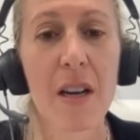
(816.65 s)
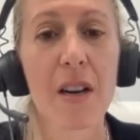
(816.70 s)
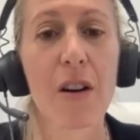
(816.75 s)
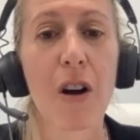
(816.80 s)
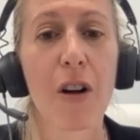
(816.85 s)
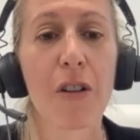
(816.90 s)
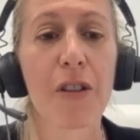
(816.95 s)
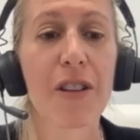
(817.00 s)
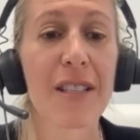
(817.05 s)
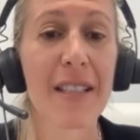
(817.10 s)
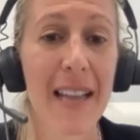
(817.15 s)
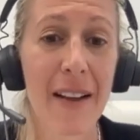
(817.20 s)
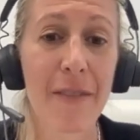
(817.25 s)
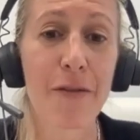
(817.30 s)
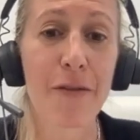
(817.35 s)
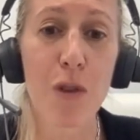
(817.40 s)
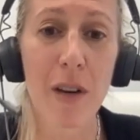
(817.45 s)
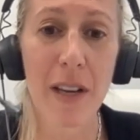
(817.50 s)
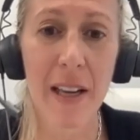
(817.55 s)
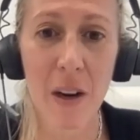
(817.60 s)
called the Safe
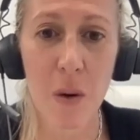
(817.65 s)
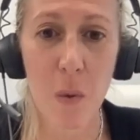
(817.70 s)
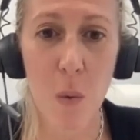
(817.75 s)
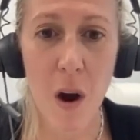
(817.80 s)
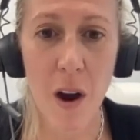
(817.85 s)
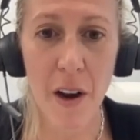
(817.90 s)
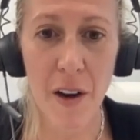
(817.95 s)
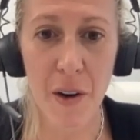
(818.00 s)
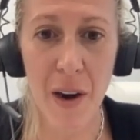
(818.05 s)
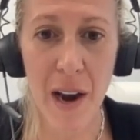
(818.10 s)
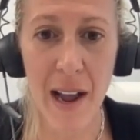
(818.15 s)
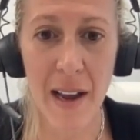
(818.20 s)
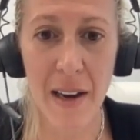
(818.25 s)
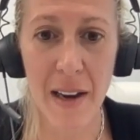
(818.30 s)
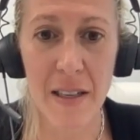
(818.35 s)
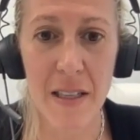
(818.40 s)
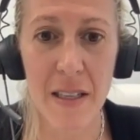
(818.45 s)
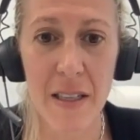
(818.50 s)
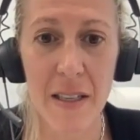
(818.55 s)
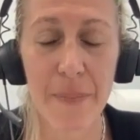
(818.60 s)
Drinking Water
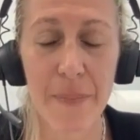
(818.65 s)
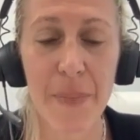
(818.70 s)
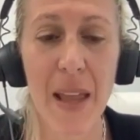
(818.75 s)
Act.